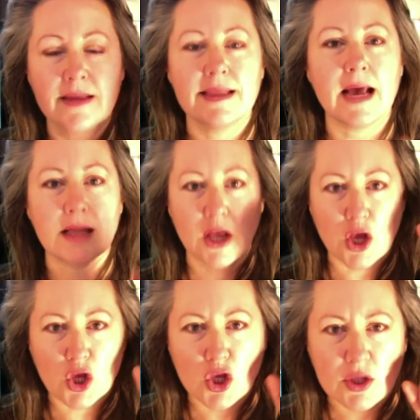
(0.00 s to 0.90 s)
that
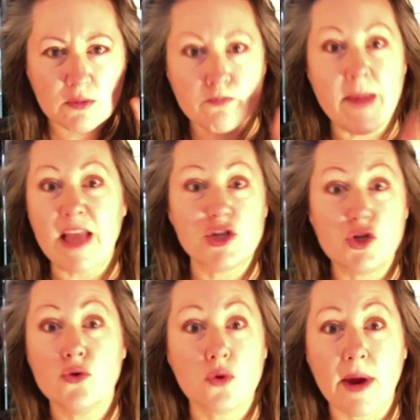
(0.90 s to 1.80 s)
makes
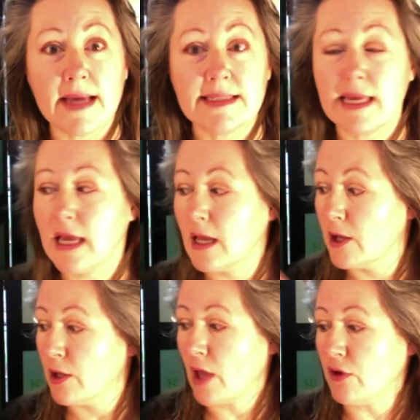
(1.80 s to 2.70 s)
you crazy
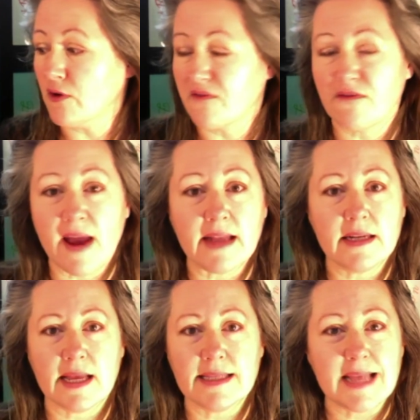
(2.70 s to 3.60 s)
and your friend
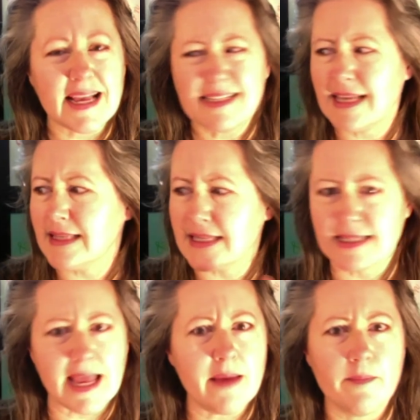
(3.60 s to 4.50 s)
is in the
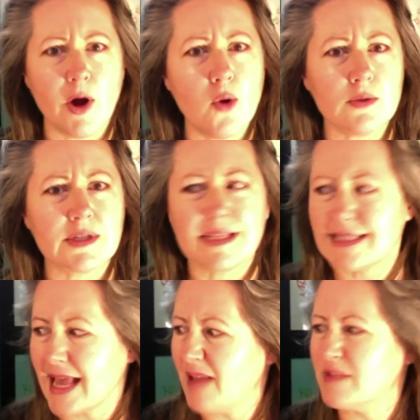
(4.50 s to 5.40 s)
same boat, the
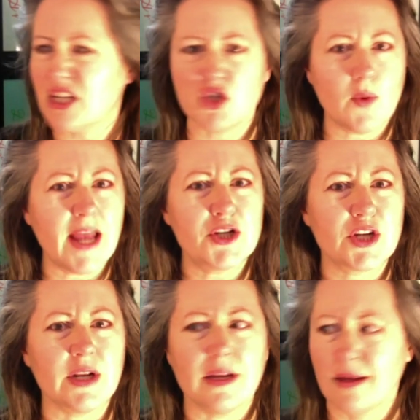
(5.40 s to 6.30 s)
same
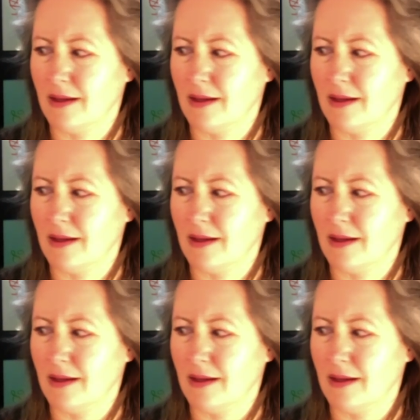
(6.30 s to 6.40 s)
situation.